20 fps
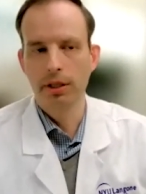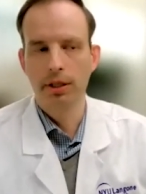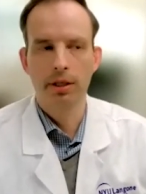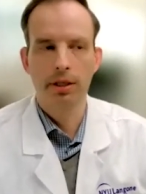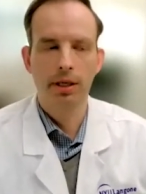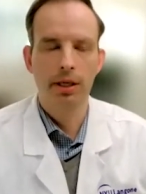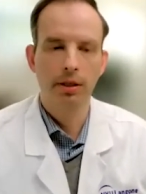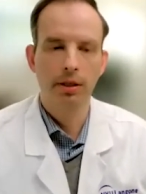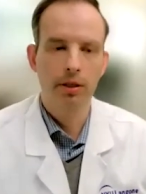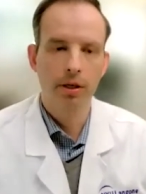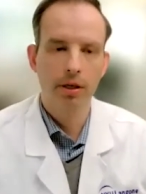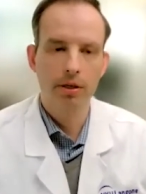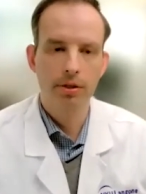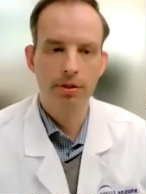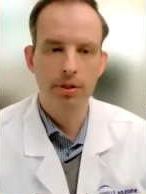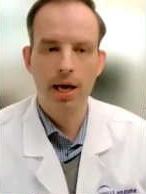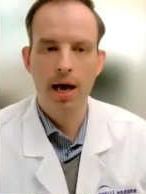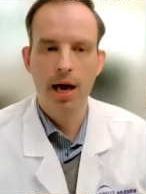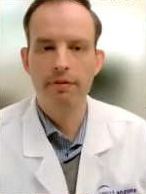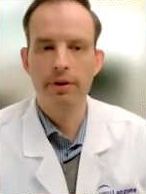can cause
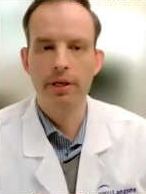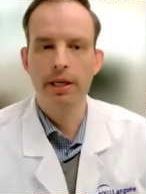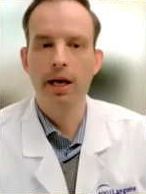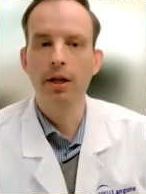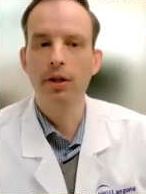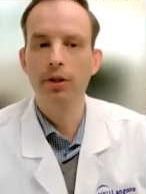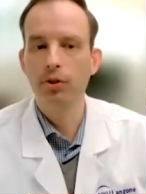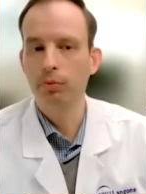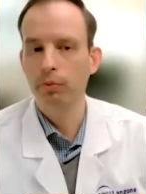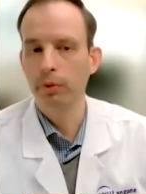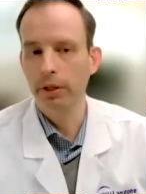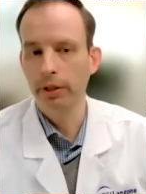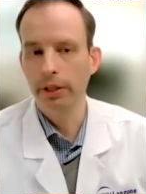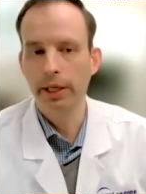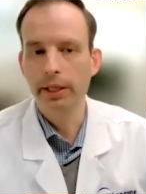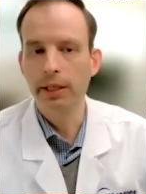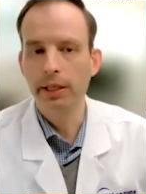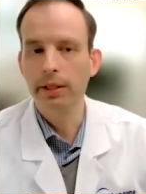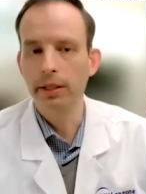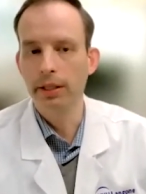havoc elsewhere,
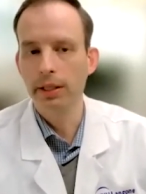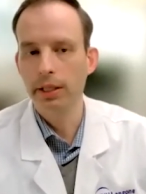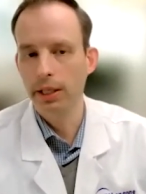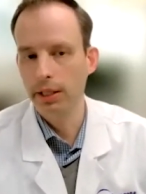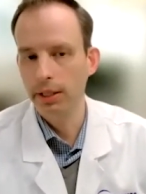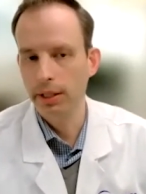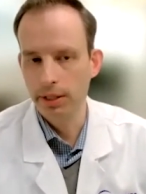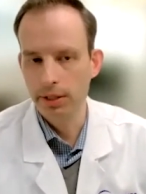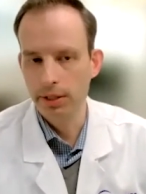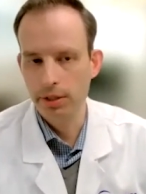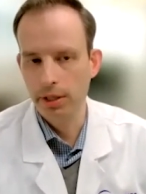like in the kidneys.